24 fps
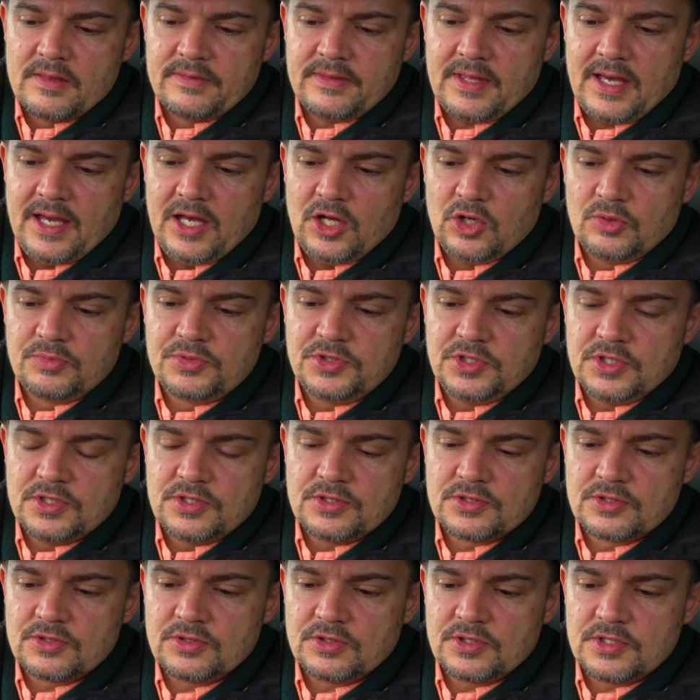that helps you
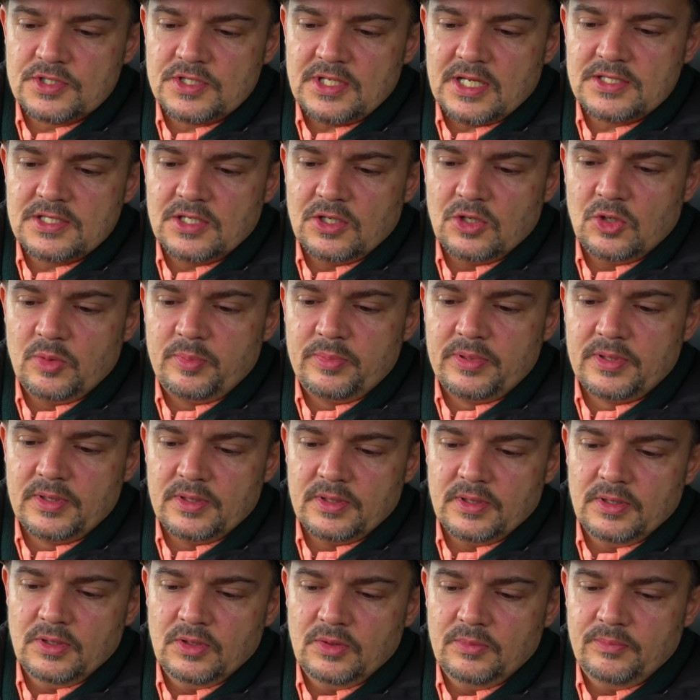to sort of set it up
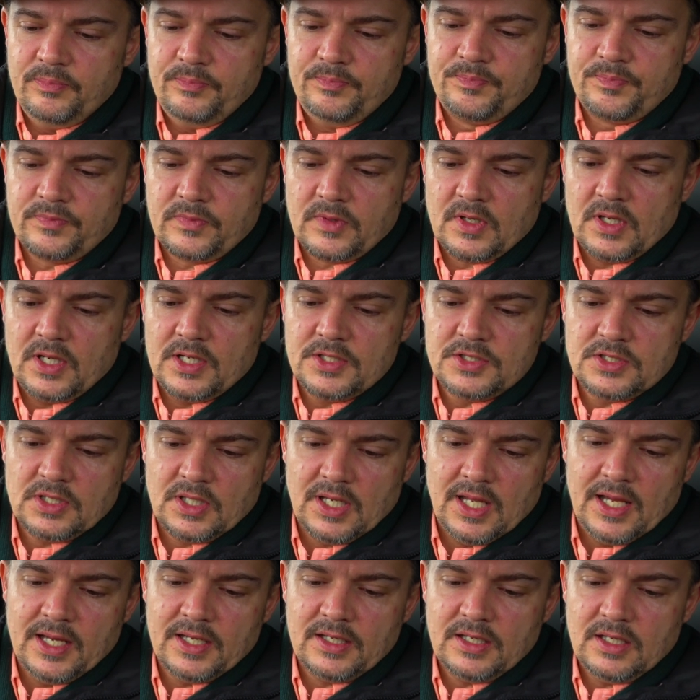um, as you
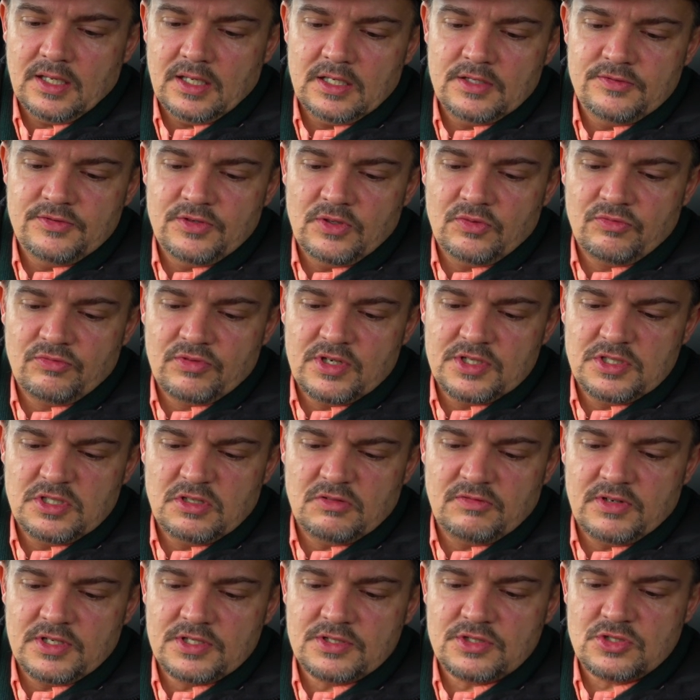like it. And if you as
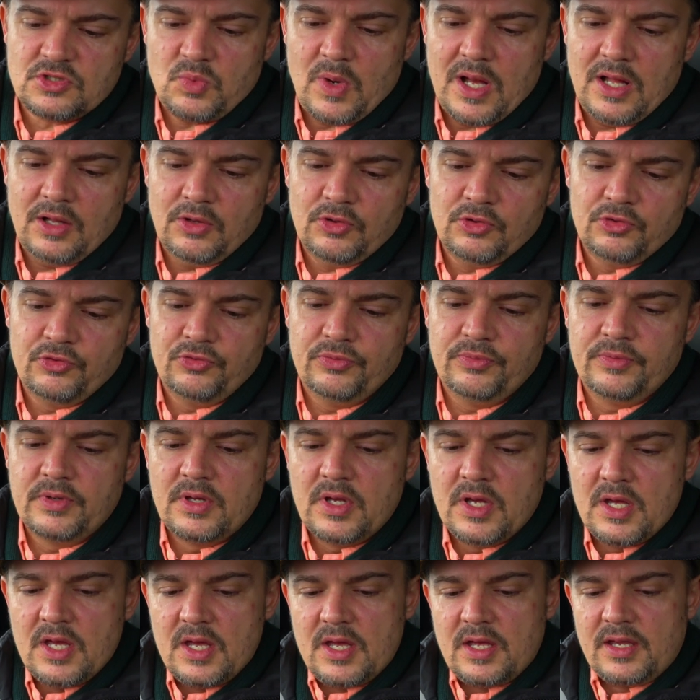your wrist swells and
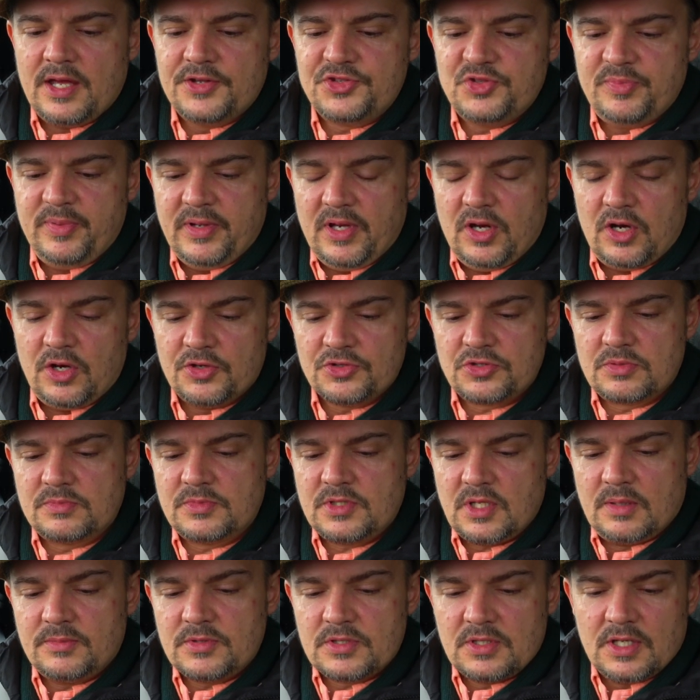gets a bit hot,
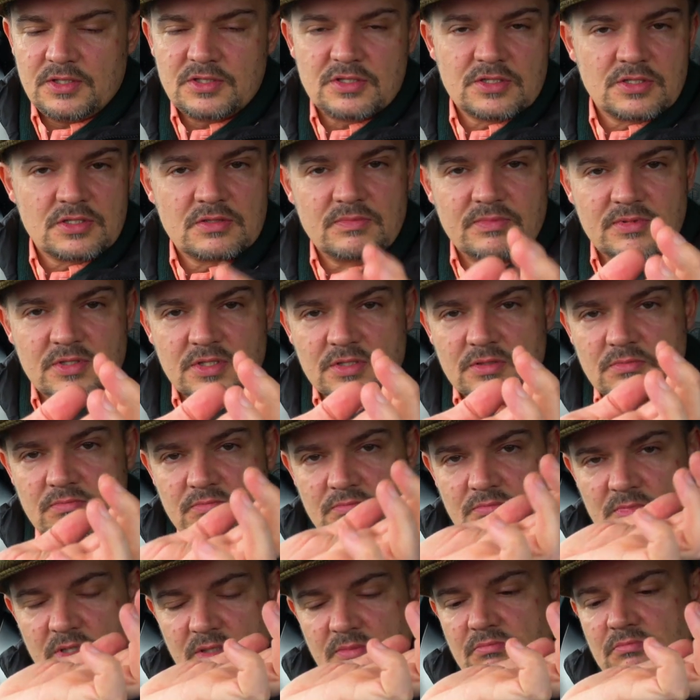sometimes it's nice just to just
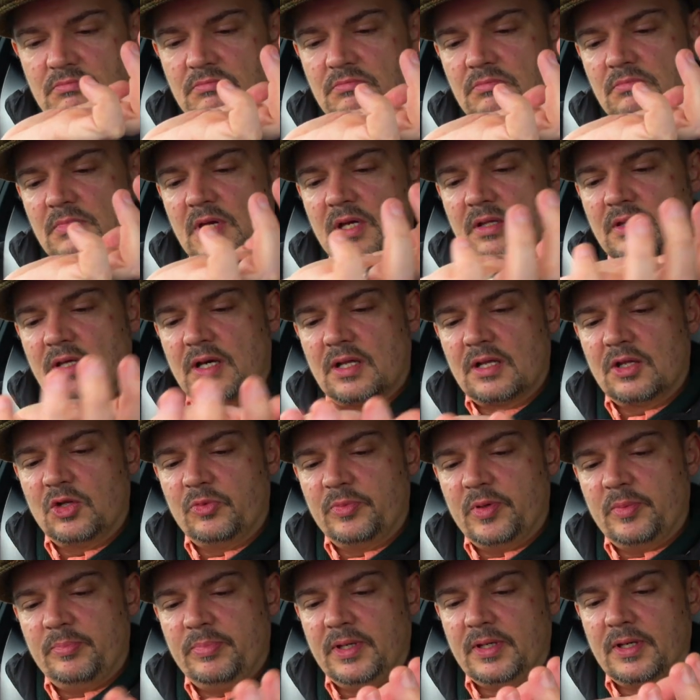make that a little
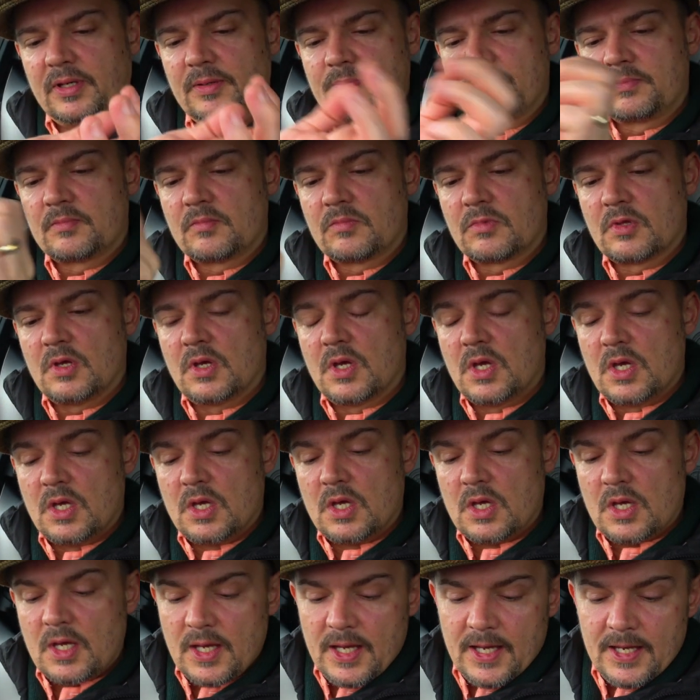bit bigger.
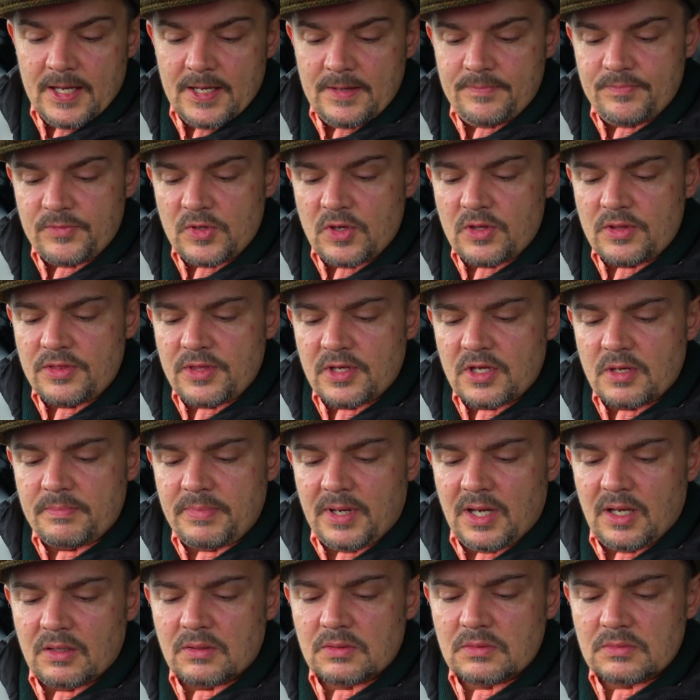Um, the other thing
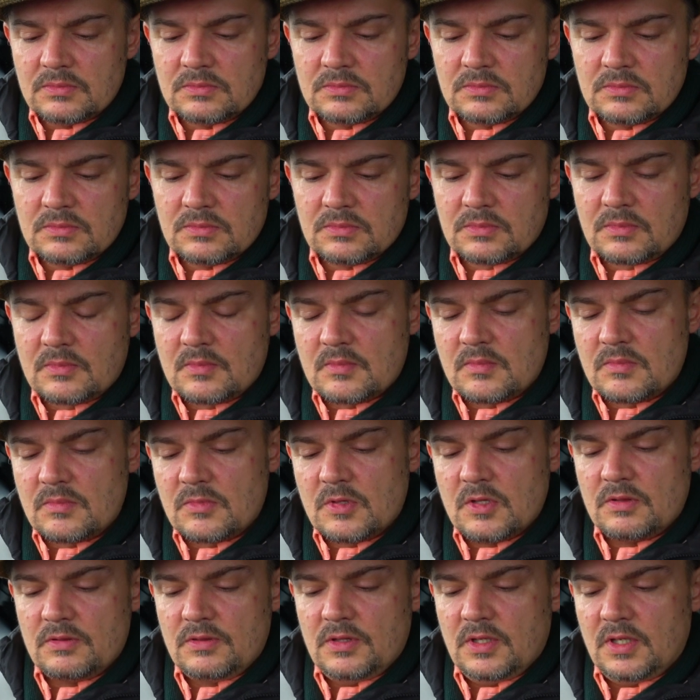about
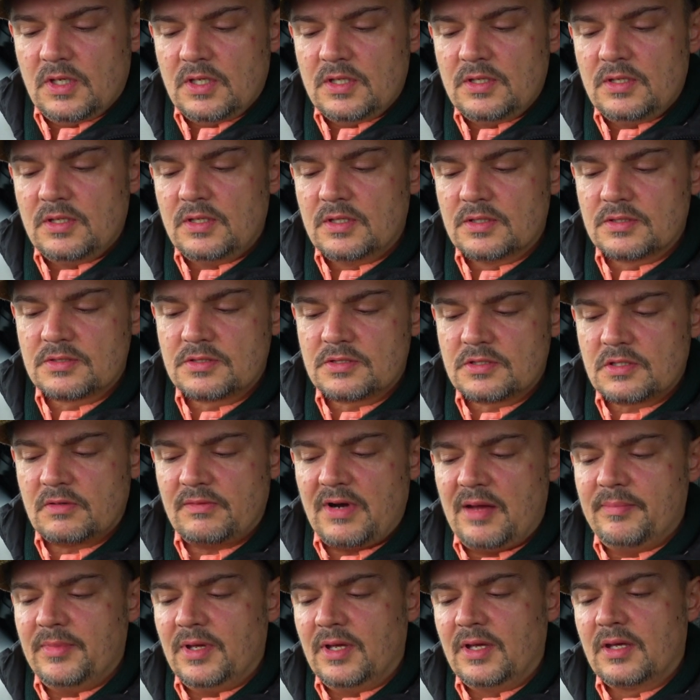the
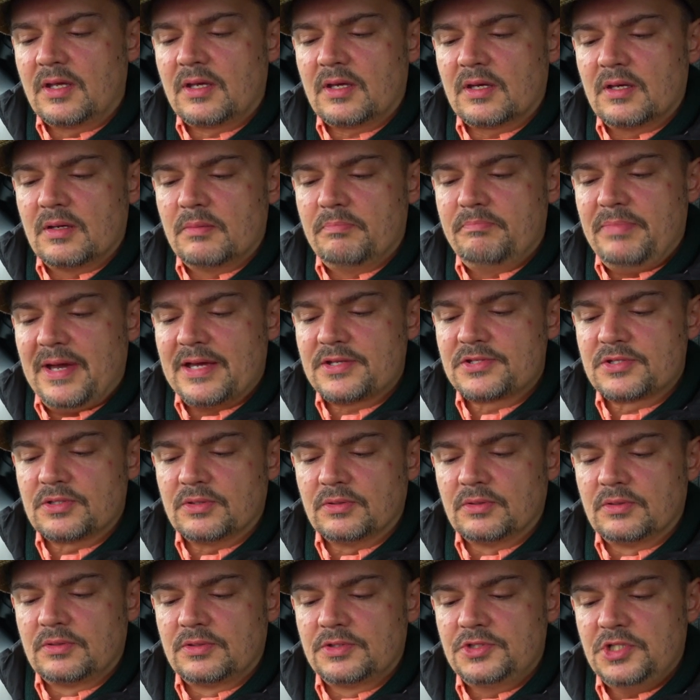ceramic
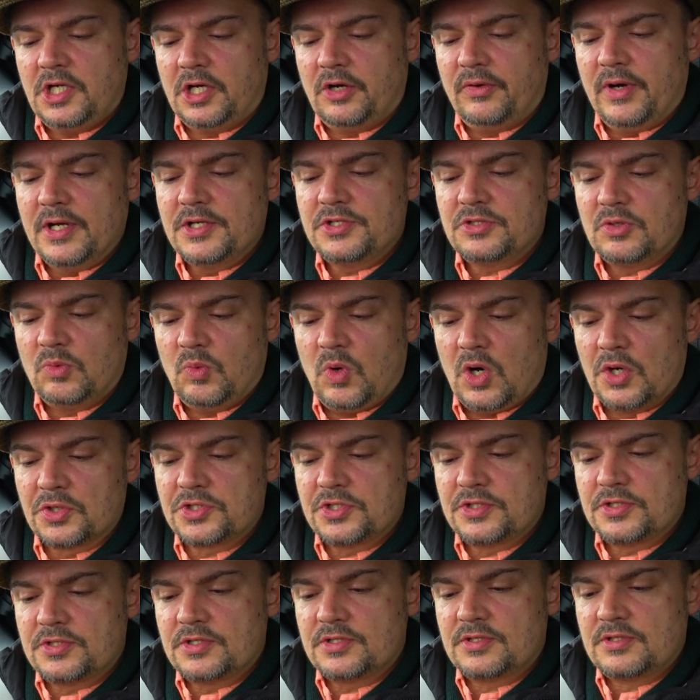bezel generation
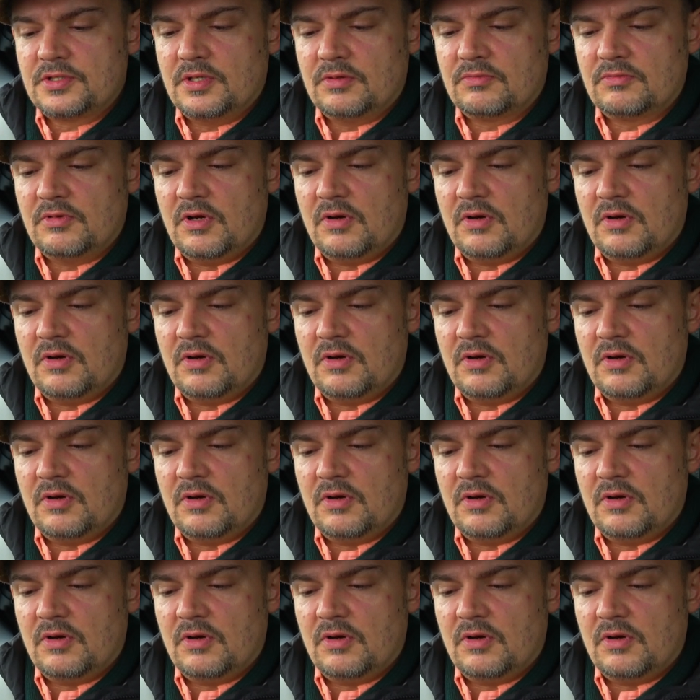watches is that